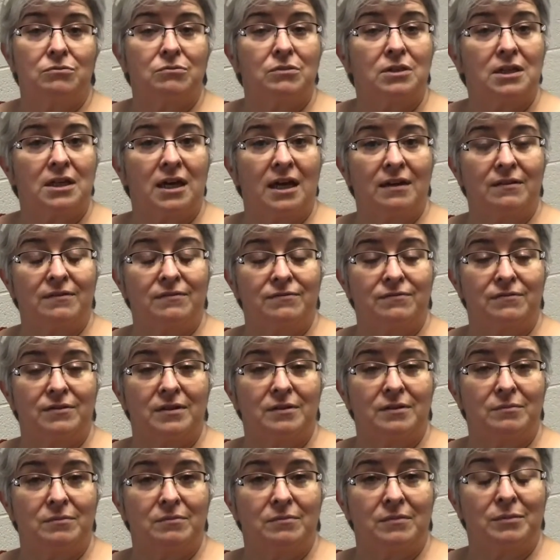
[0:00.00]
will have
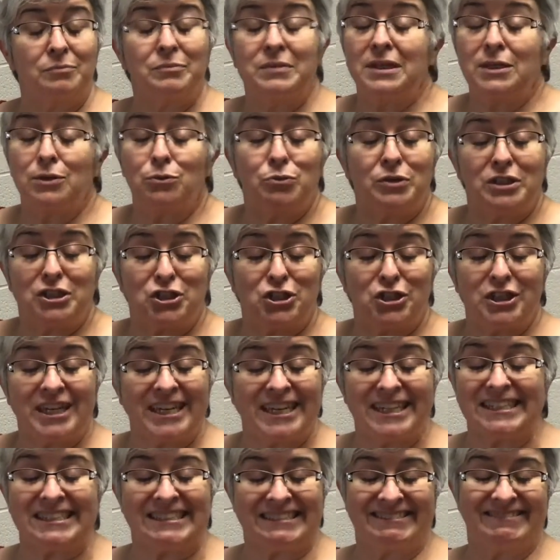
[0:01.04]
a meal with
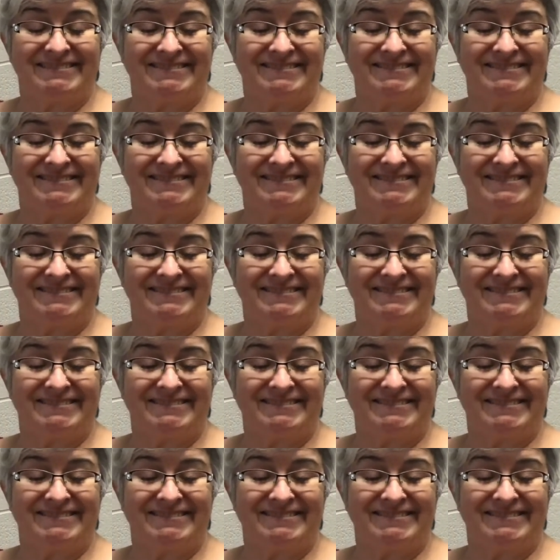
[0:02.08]
chicken.